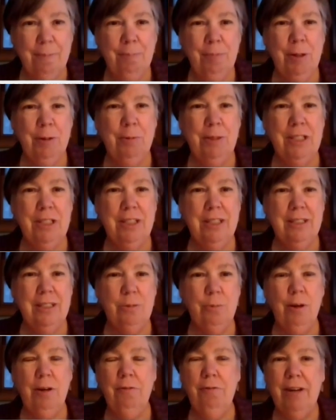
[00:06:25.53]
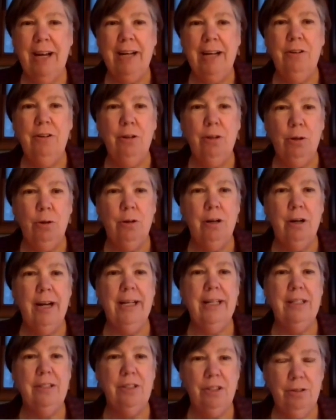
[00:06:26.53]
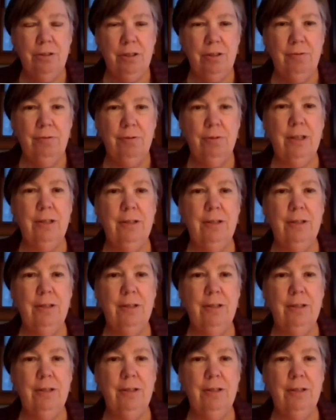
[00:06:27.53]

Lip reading: which is what vinyl chloride is used for.